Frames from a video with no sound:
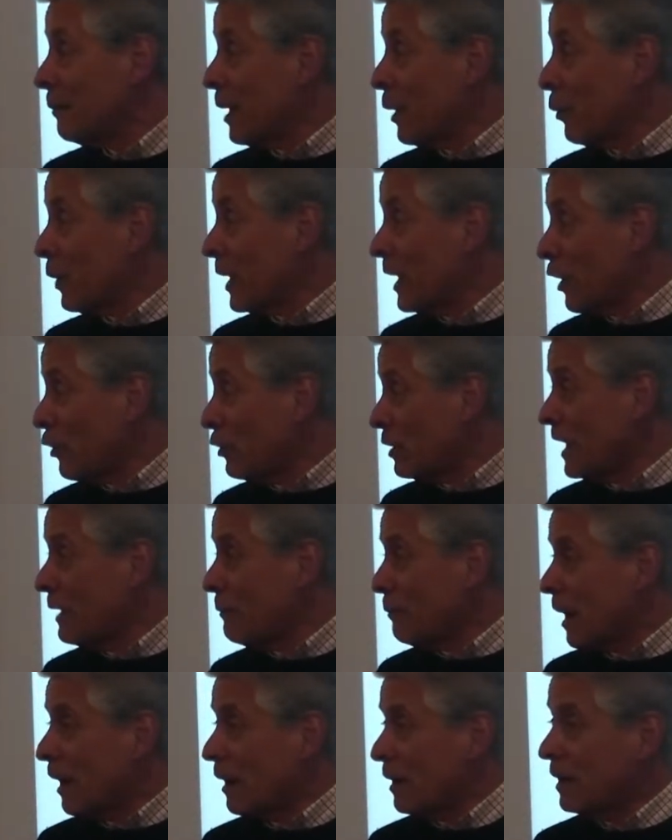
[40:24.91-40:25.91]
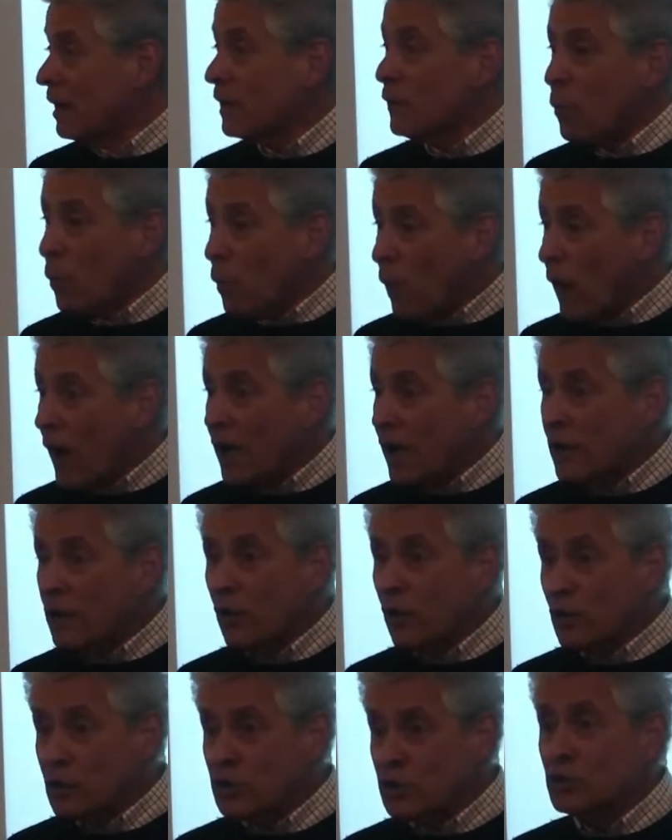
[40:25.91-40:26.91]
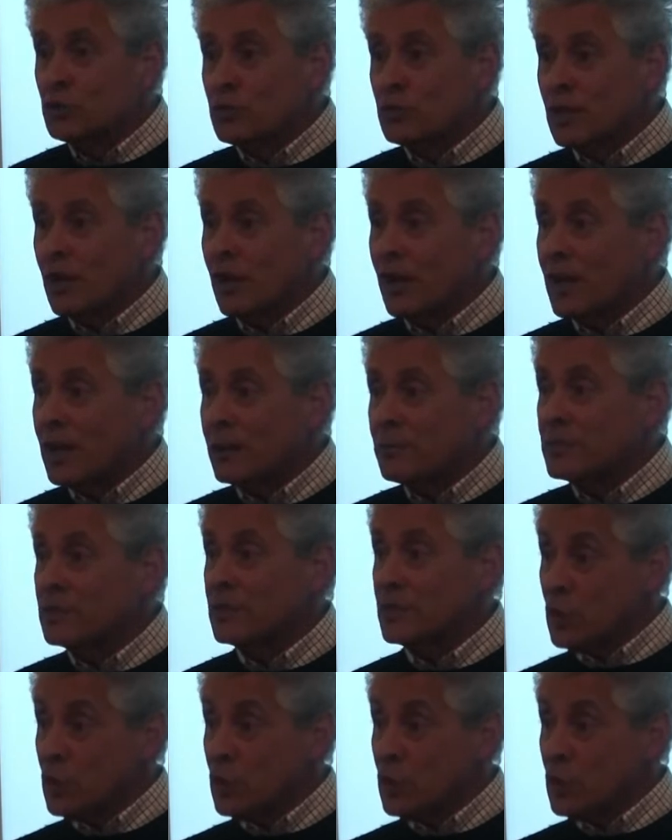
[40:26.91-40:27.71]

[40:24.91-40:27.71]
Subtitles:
but we only market one or two types,